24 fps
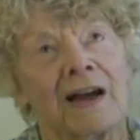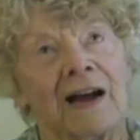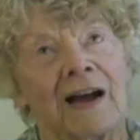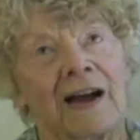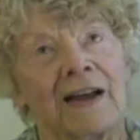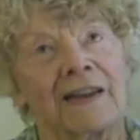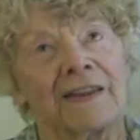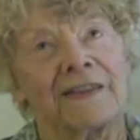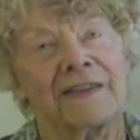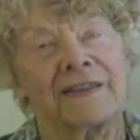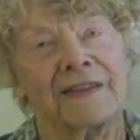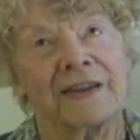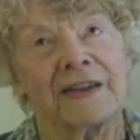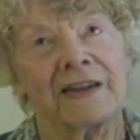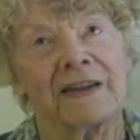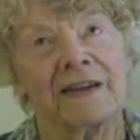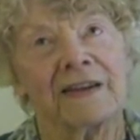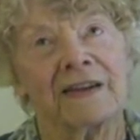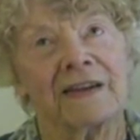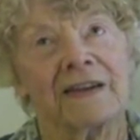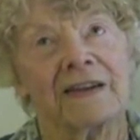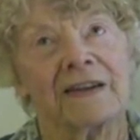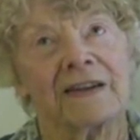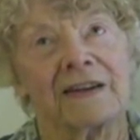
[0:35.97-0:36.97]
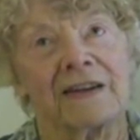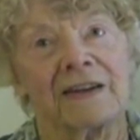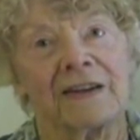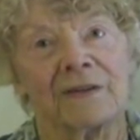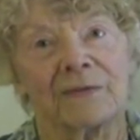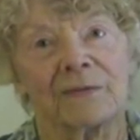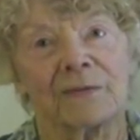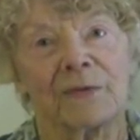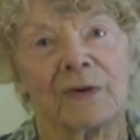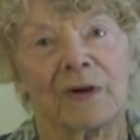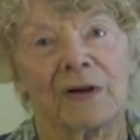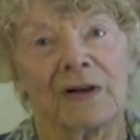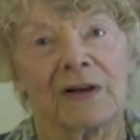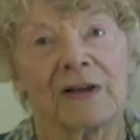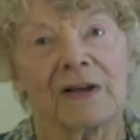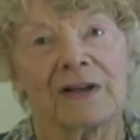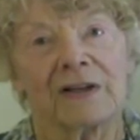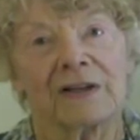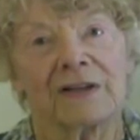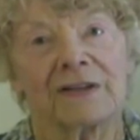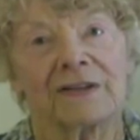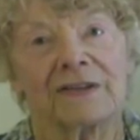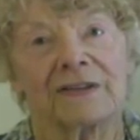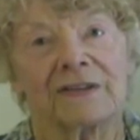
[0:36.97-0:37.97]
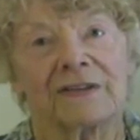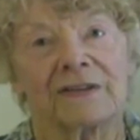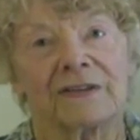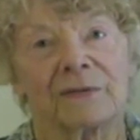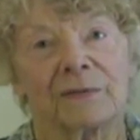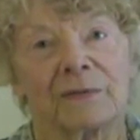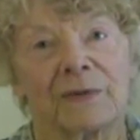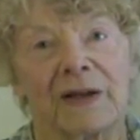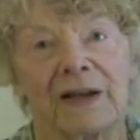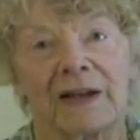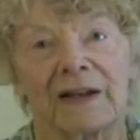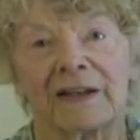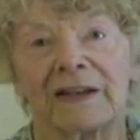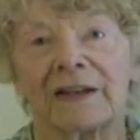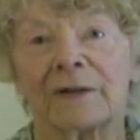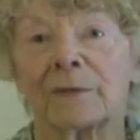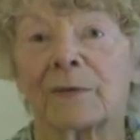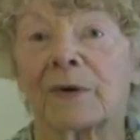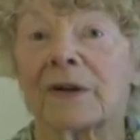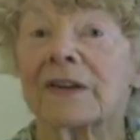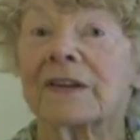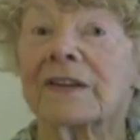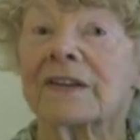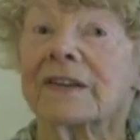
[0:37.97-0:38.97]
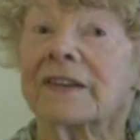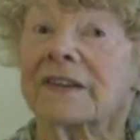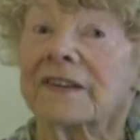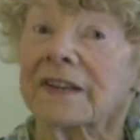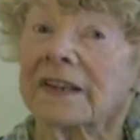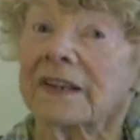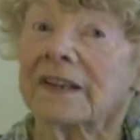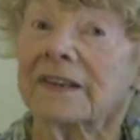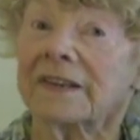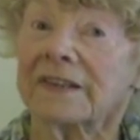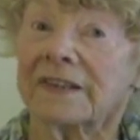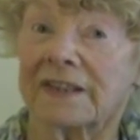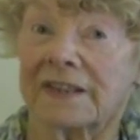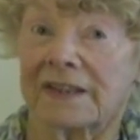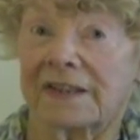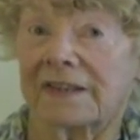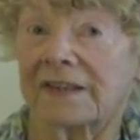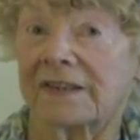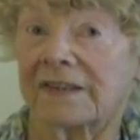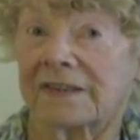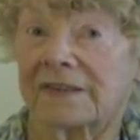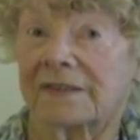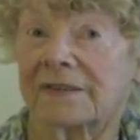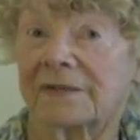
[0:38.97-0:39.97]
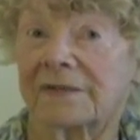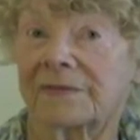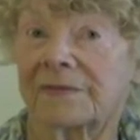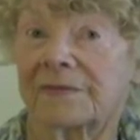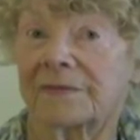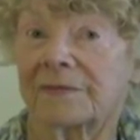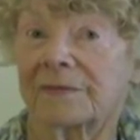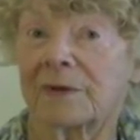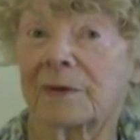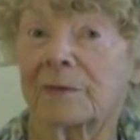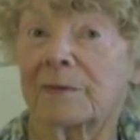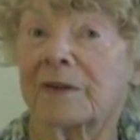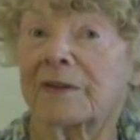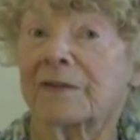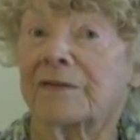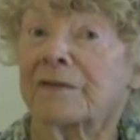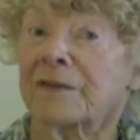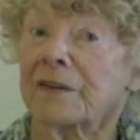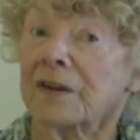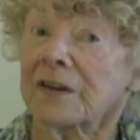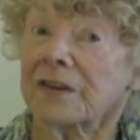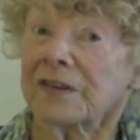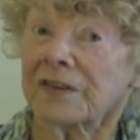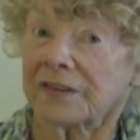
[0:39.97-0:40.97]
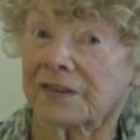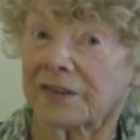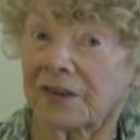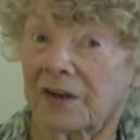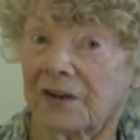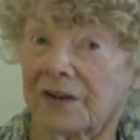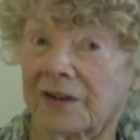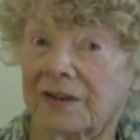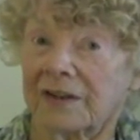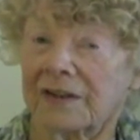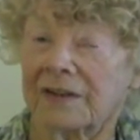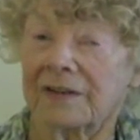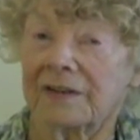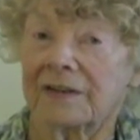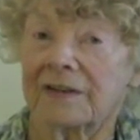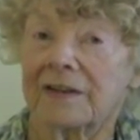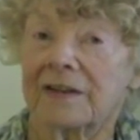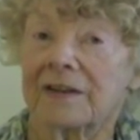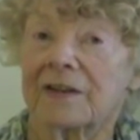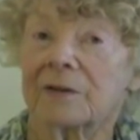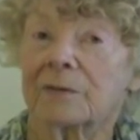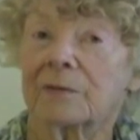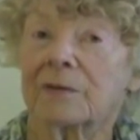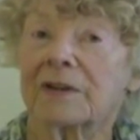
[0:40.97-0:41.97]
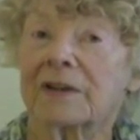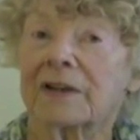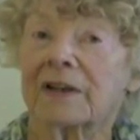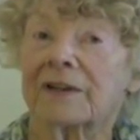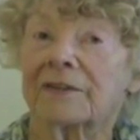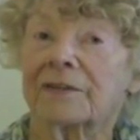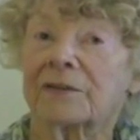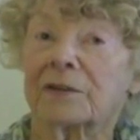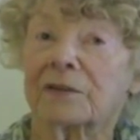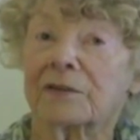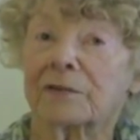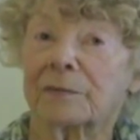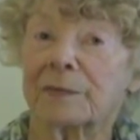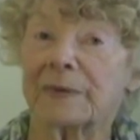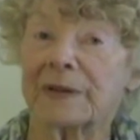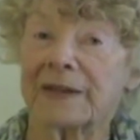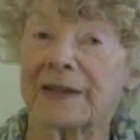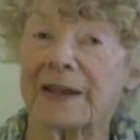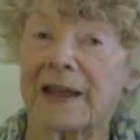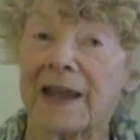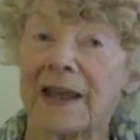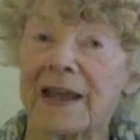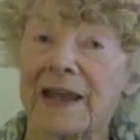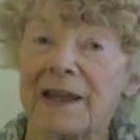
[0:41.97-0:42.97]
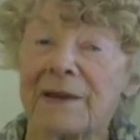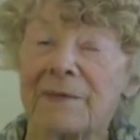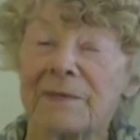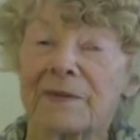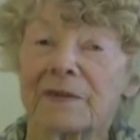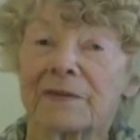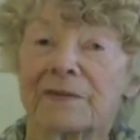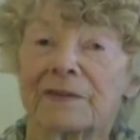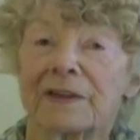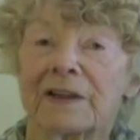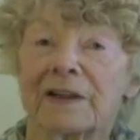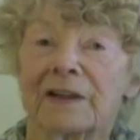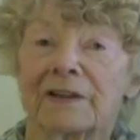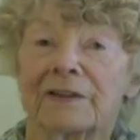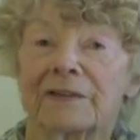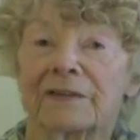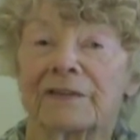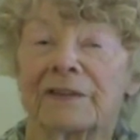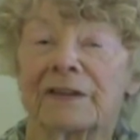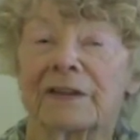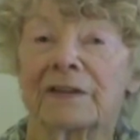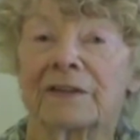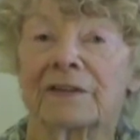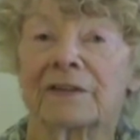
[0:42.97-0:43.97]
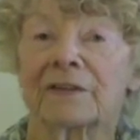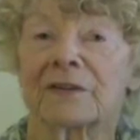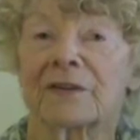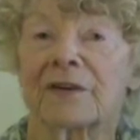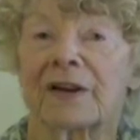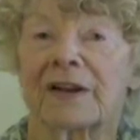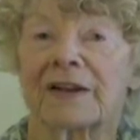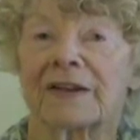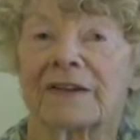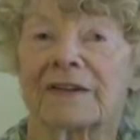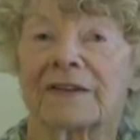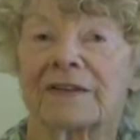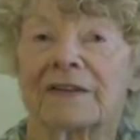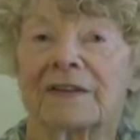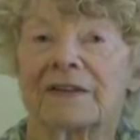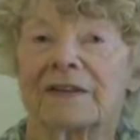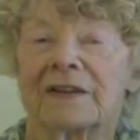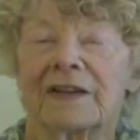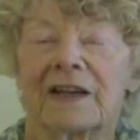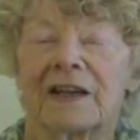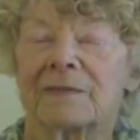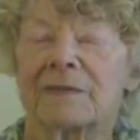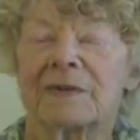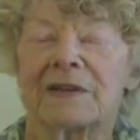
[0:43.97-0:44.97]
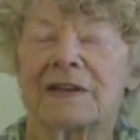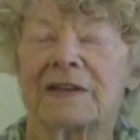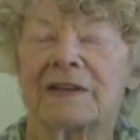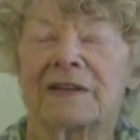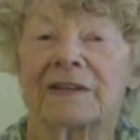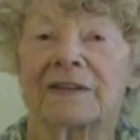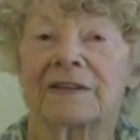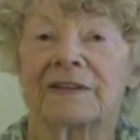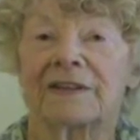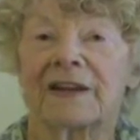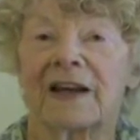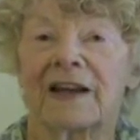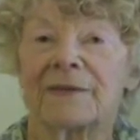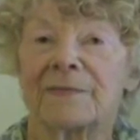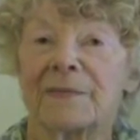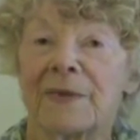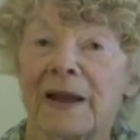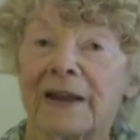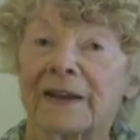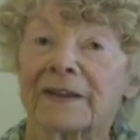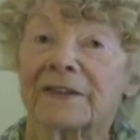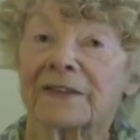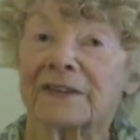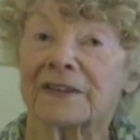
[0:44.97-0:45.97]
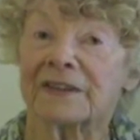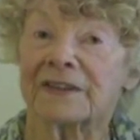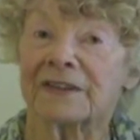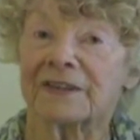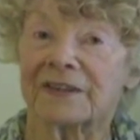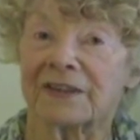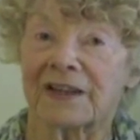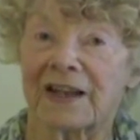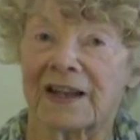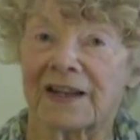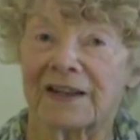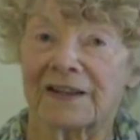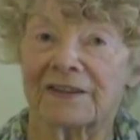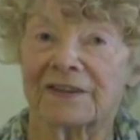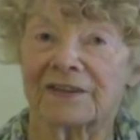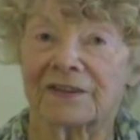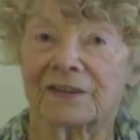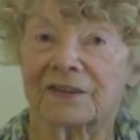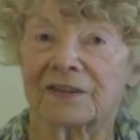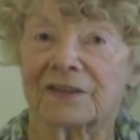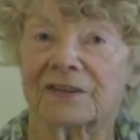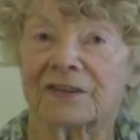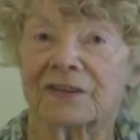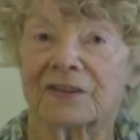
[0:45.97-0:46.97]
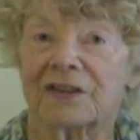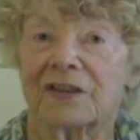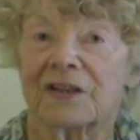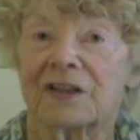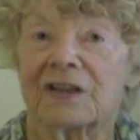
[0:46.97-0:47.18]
I think it was the 60s when we first started. We sort of became the Feldenkrais, the Dymaxion dancers